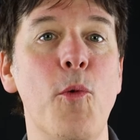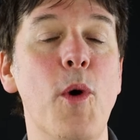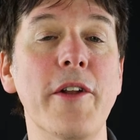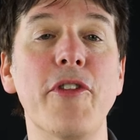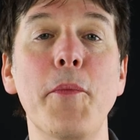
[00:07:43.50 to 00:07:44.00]

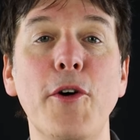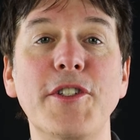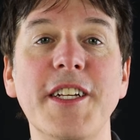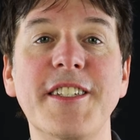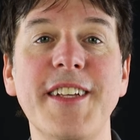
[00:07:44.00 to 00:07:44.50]
One of the
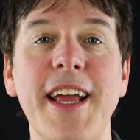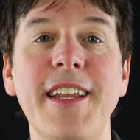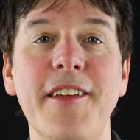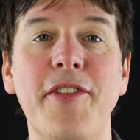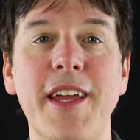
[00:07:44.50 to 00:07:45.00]
most
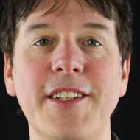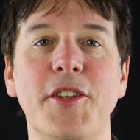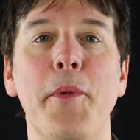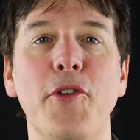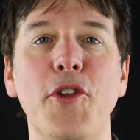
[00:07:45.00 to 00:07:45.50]
exciting
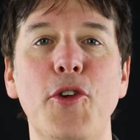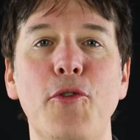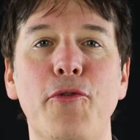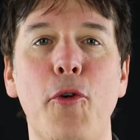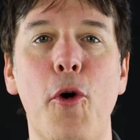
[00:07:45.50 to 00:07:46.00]
things about the
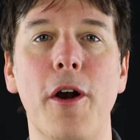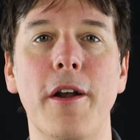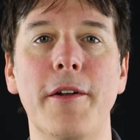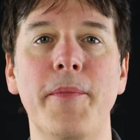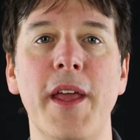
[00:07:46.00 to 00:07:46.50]

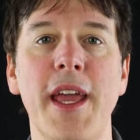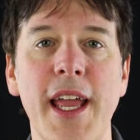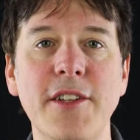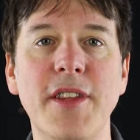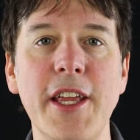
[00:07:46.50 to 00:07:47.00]
U4
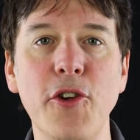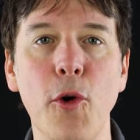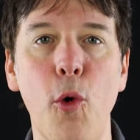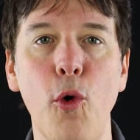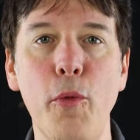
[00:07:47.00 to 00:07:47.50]
is that your
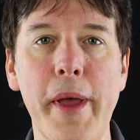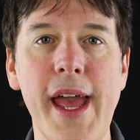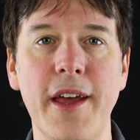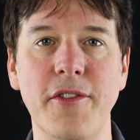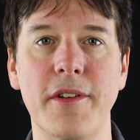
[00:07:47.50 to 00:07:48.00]
whole
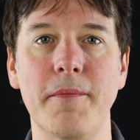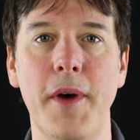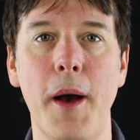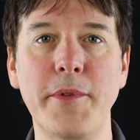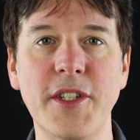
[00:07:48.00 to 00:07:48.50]
band,
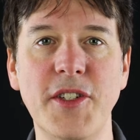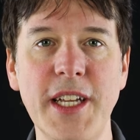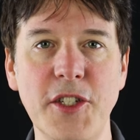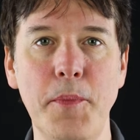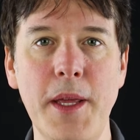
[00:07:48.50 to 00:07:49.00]
up to
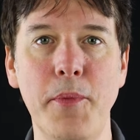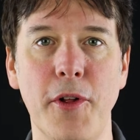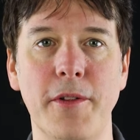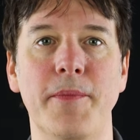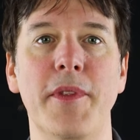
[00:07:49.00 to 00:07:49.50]
six
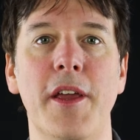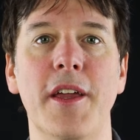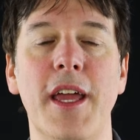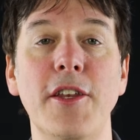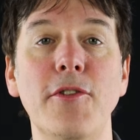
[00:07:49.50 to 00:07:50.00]
people,
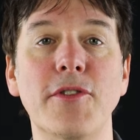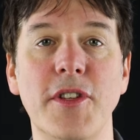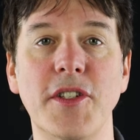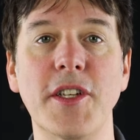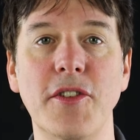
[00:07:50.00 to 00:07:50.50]
can use
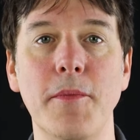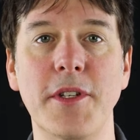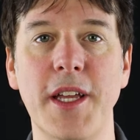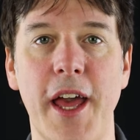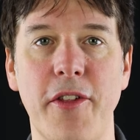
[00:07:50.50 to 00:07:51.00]
the system
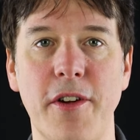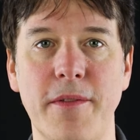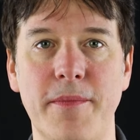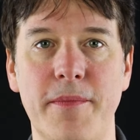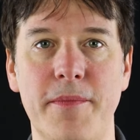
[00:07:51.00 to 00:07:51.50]
together.
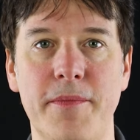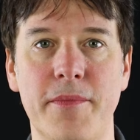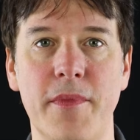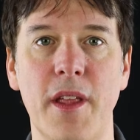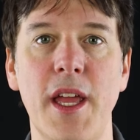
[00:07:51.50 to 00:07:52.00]

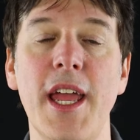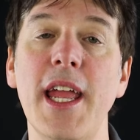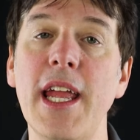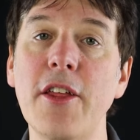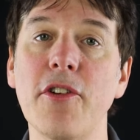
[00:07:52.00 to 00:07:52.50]

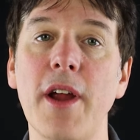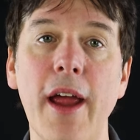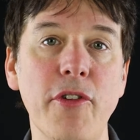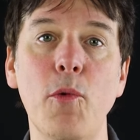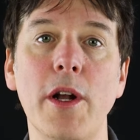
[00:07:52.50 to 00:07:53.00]
Either
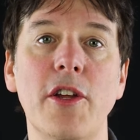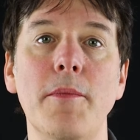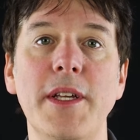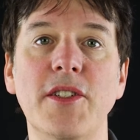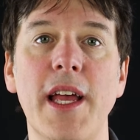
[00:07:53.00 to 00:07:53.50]
everyone
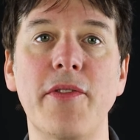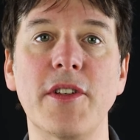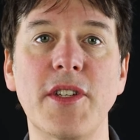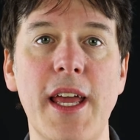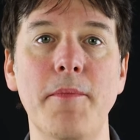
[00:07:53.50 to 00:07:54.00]
can be sent
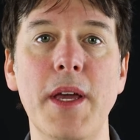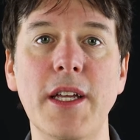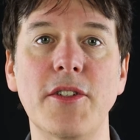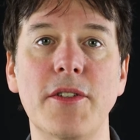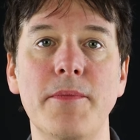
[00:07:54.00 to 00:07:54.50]
the same
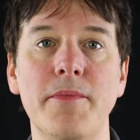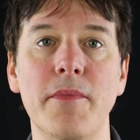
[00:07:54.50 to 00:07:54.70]
mix,